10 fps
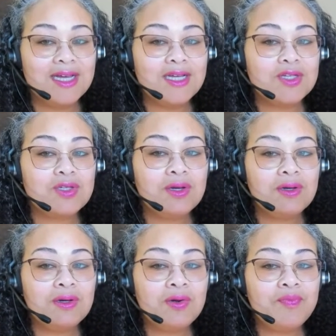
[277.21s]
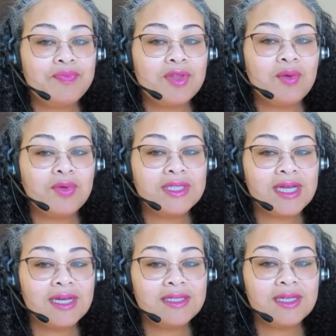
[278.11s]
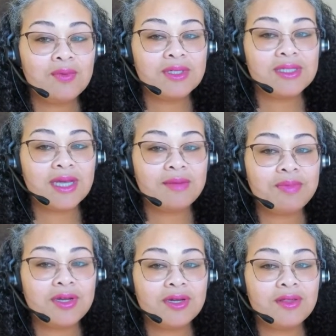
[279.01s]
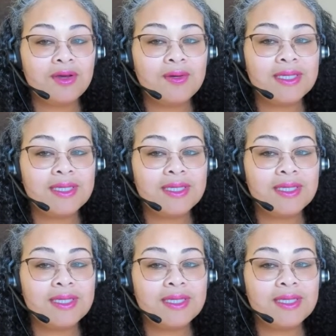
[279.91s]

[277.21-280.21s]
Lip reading: So with testing with Zapier, though,